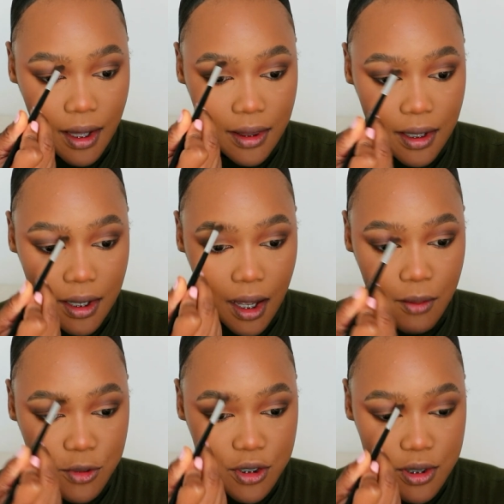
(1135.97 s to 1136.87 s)
And then
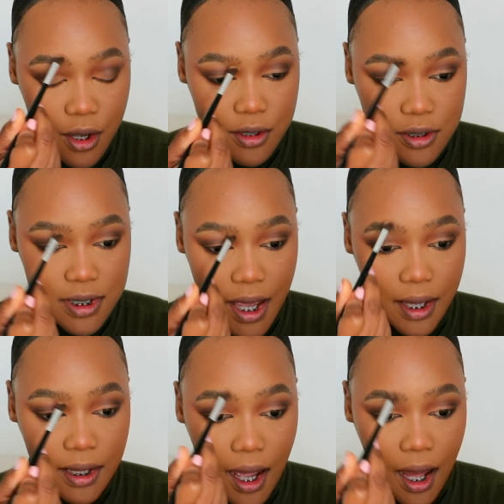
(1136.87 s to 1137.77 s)
I'm just going to
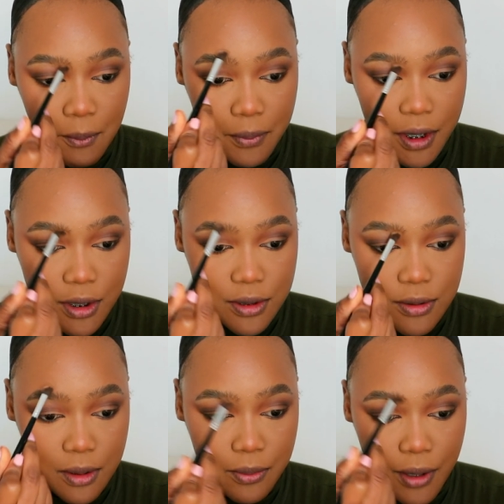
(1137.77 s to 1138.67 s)
take it up
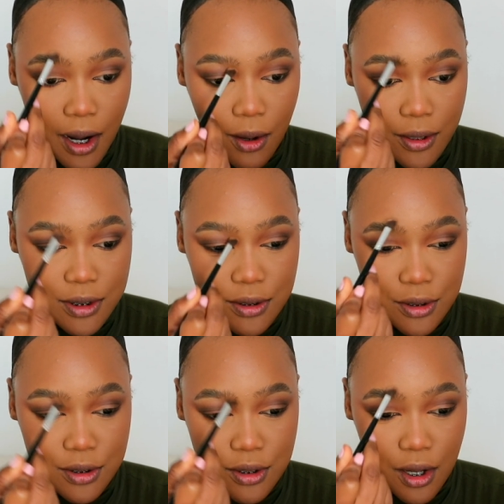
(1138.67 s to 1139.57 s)
into the brow, into
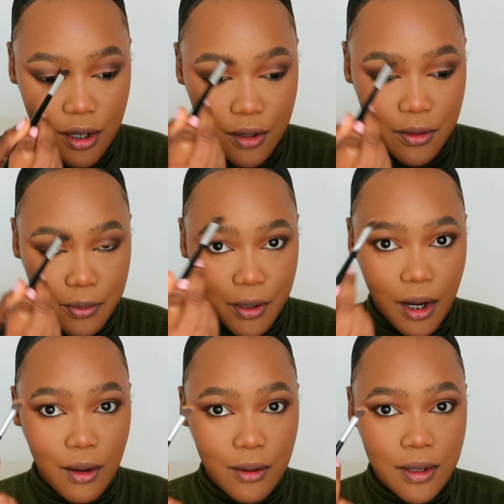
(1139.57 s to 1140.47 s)
the start
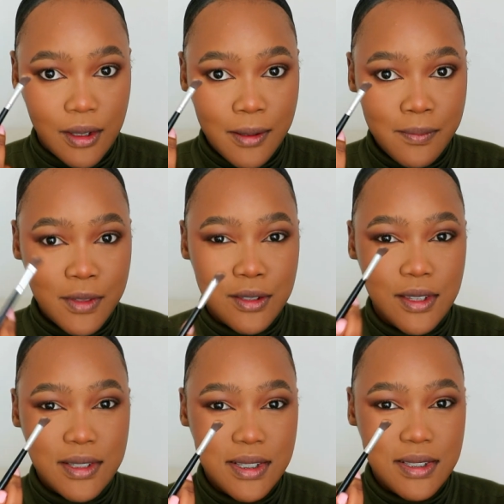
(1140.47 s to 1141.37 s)
brow.
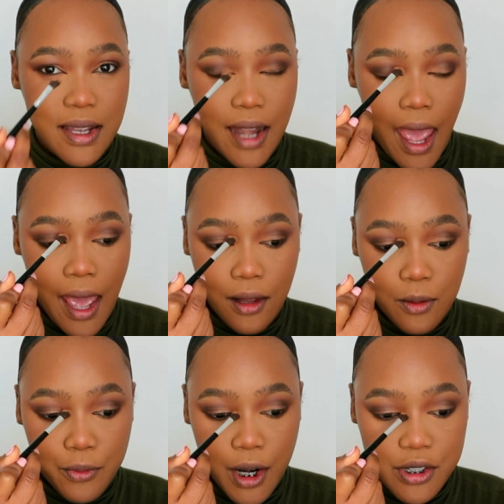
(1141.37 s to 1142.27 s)
So this is an
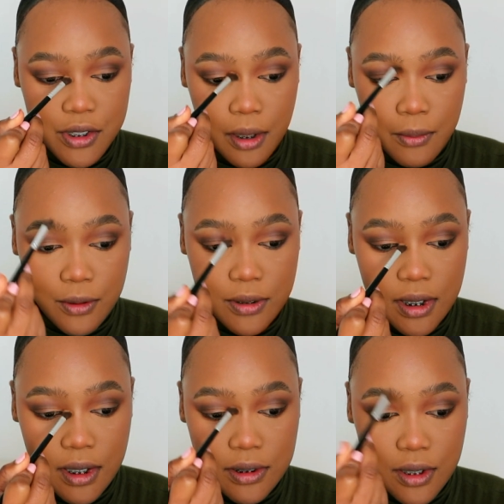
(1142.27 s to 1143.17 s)
angle brush that I'm
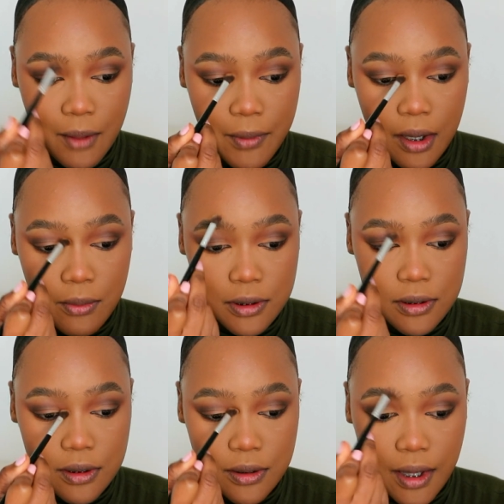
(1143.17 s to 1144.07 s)
using, so I'm able
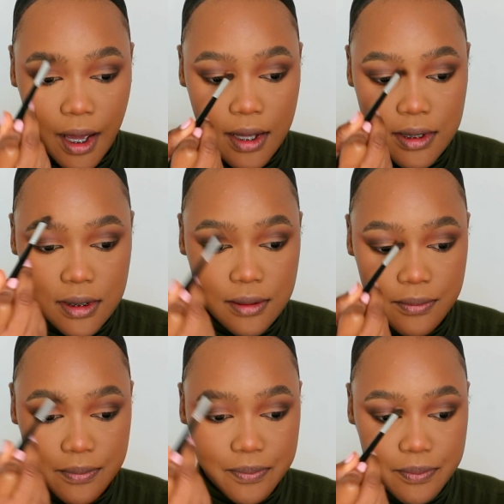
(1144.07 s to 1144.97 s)
to do that.
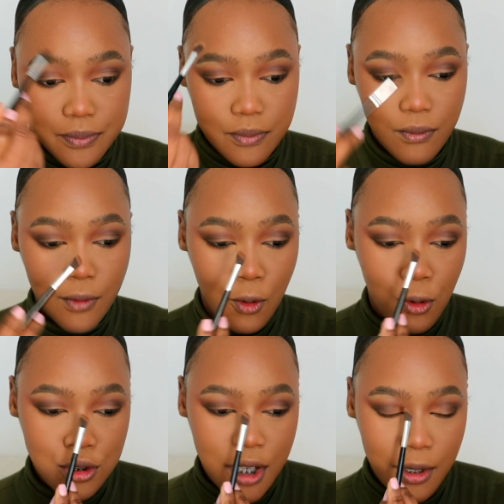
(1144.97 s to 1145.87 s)

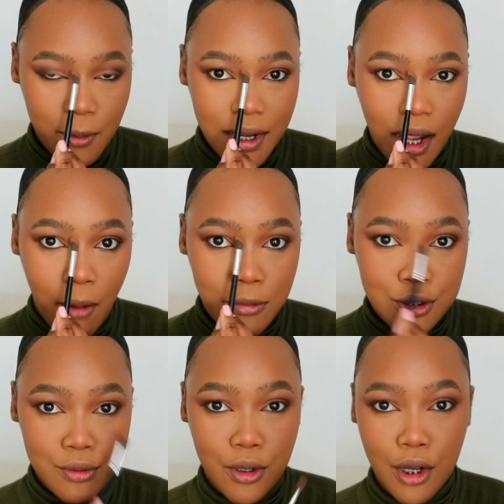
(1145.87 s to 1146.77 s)
Also, I don't want to come
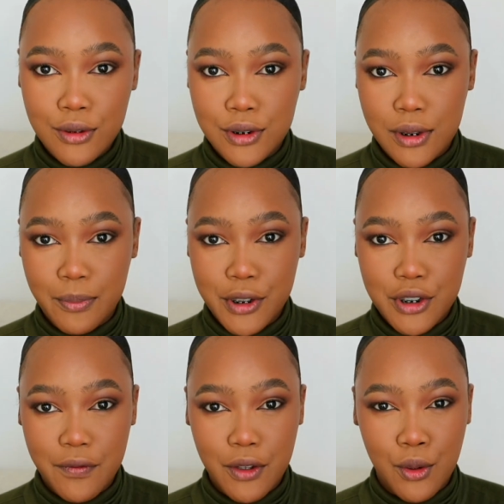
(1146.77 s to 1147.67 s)
too close to the
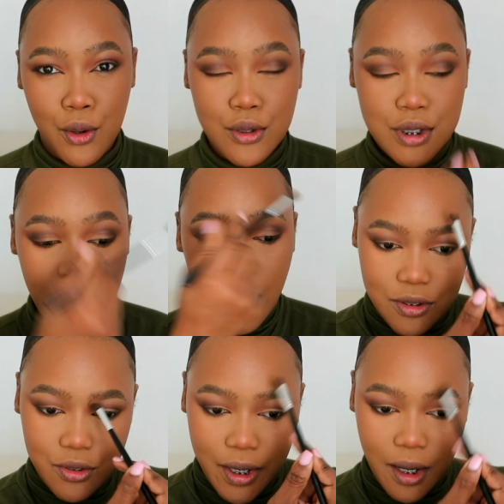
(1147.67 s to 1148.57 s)
bridge of the nose.
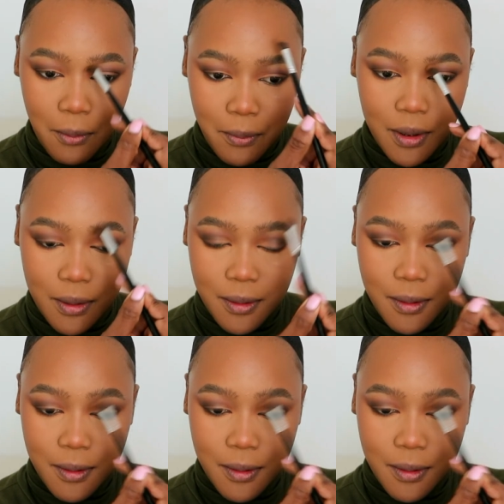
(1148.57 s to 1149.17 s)
Straight up.